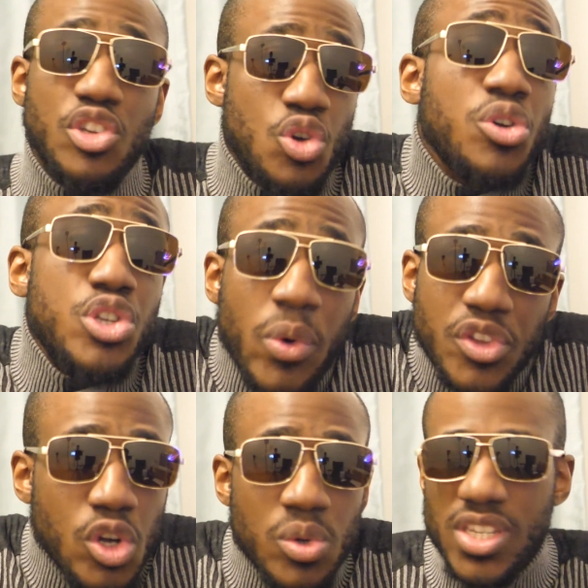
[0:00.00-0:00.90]
You are
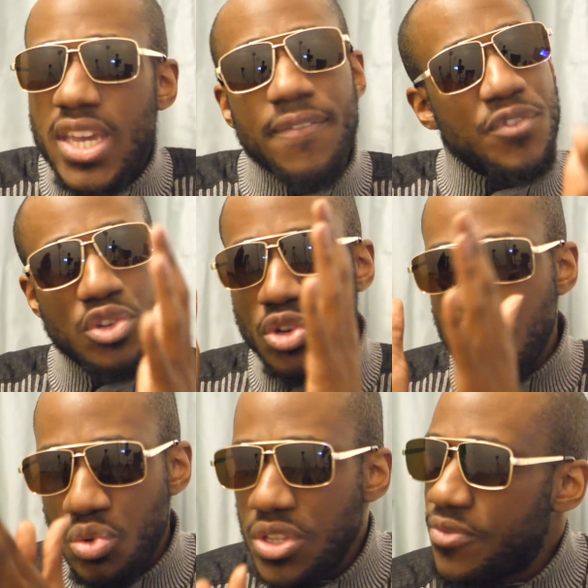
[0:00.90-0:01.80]
the GOAT. If you
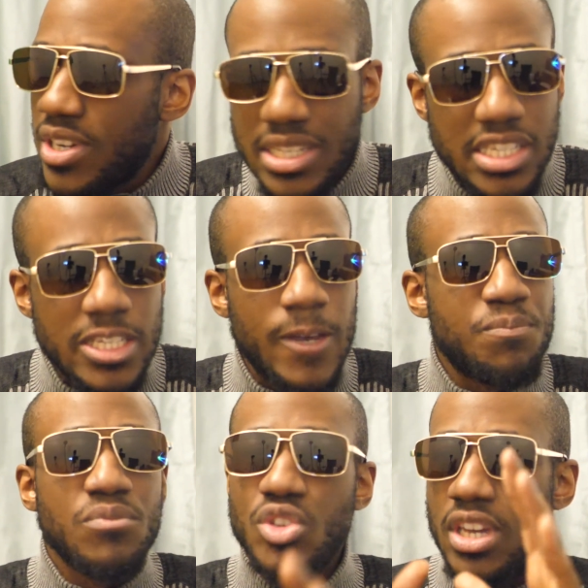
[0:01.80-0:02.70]
just do it for
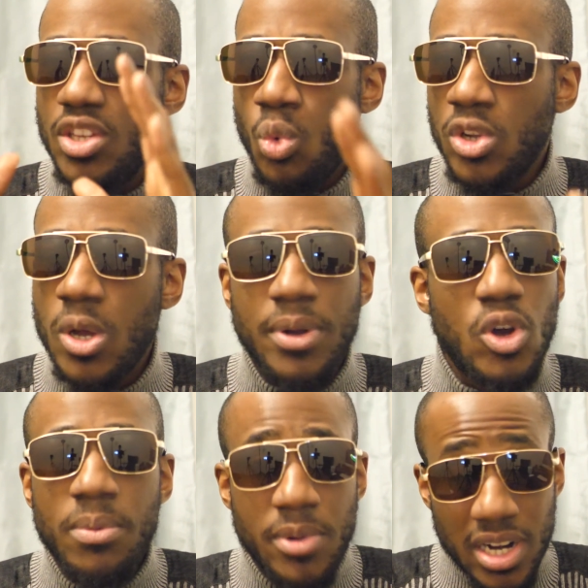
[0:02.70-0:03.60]
Argentina, you get the World Cup and
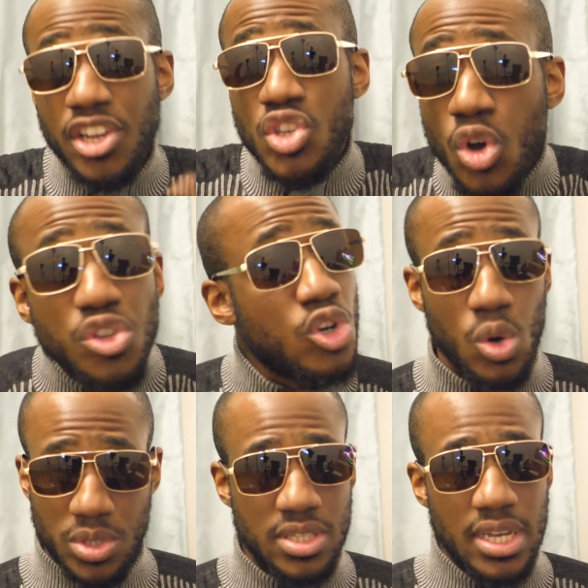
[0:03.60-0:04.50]
Copa America, you're the
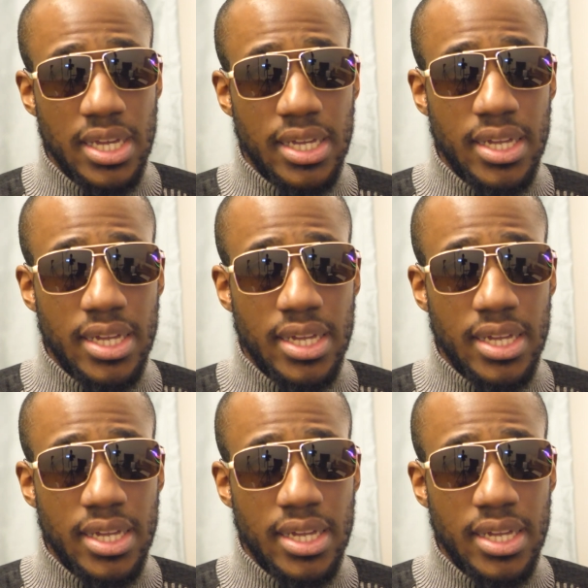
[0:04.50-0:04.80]
GOAT.